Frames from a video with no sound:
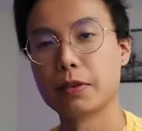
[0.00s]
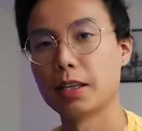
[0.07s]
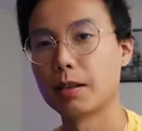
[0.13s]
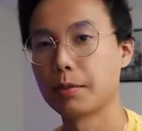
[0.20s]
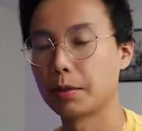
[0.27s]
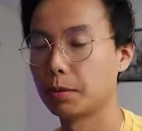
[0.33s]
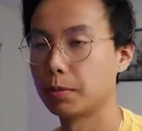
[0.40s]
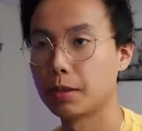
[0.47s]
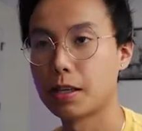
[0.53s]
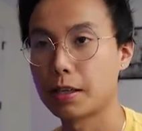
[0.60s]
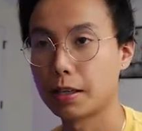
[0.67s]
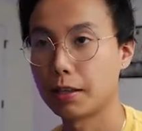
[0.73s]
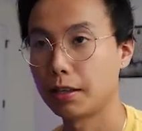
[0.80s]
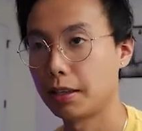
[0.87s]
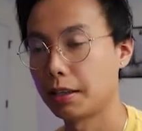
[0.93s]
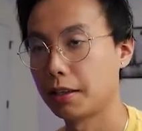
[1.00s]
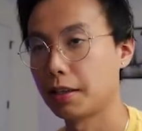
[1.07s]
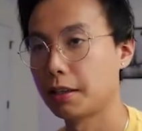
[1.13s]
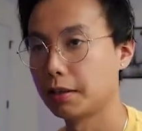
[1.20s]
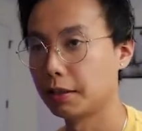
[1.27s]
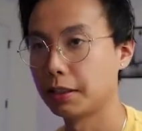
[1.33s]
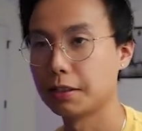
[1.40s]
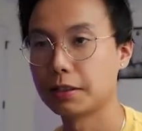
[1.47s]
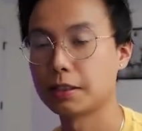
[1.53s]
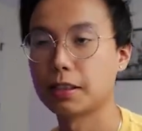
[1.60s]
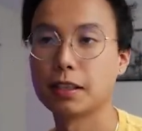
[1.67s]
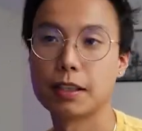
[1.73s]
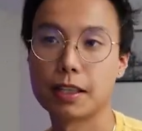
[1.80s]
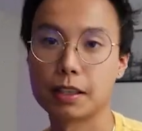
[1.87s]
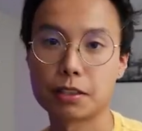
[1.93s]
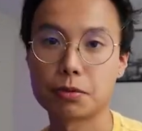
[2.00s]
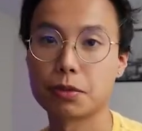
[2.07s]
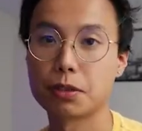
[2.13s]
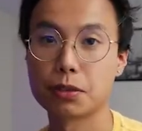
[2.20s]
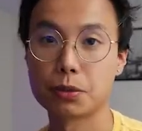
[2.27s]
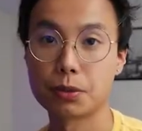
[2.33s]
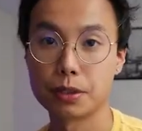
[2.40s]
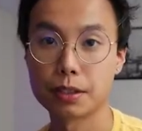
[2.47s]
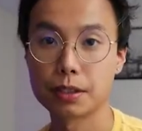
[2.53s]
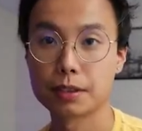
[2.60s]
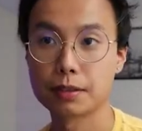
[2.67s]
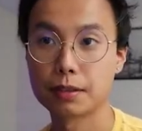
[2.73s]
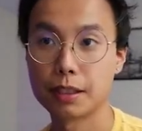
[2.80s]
and I'm going to block it, making that it's a last resort.